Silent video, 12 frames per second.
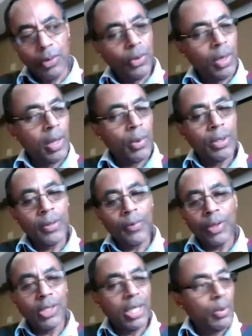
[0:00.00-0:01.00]
So in other words,
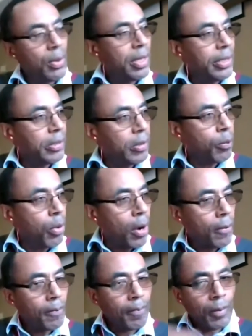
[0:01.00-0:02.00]
if you see one of these as a
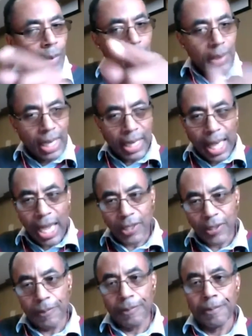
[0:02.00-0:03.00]
problem, take
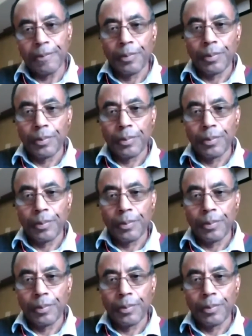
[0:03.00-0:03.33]
action.